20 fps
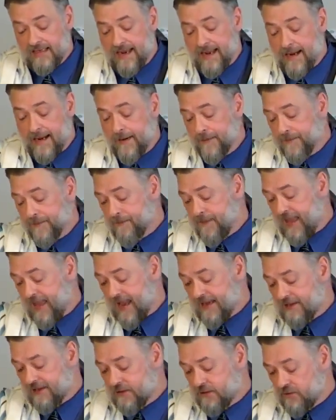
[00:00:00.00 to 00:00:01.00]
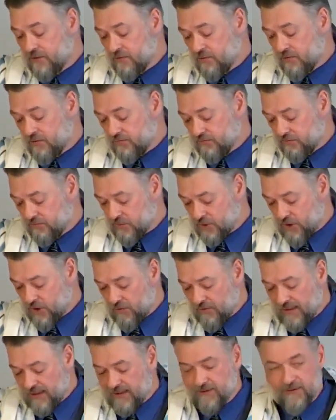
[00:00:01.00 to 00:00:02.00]
Now, as you
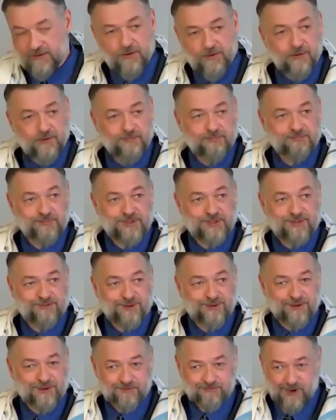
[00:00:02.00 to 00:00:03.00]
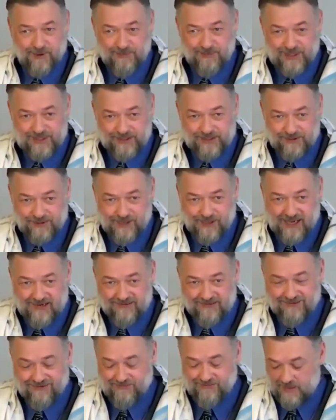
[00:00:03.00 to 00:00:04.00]
going through difficult moments in your life,